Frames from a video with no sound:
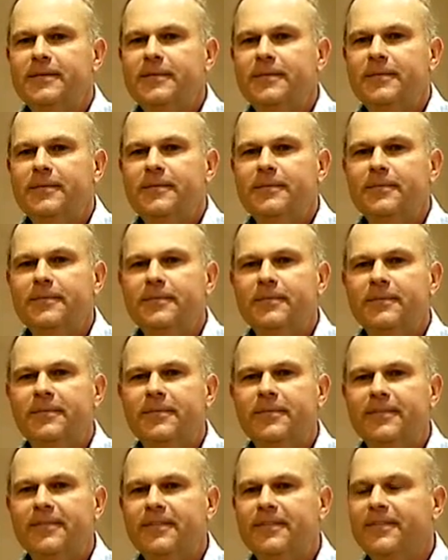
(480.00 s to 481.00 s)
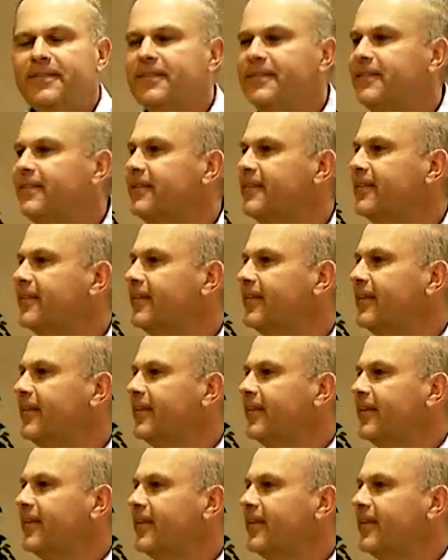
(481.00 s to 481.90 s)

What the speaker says: Nothing is said.